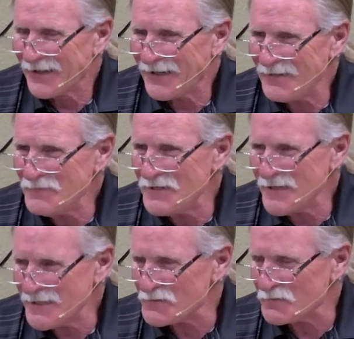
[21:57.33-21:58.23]
I mean,
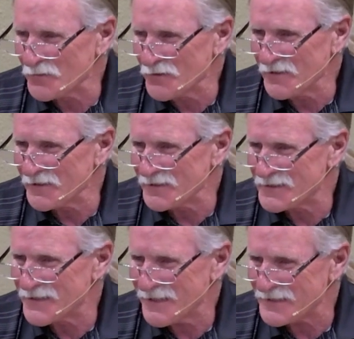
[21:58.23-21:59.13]
that's really
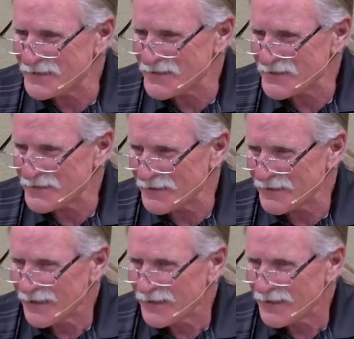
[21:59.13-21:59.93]
intense, isn't it?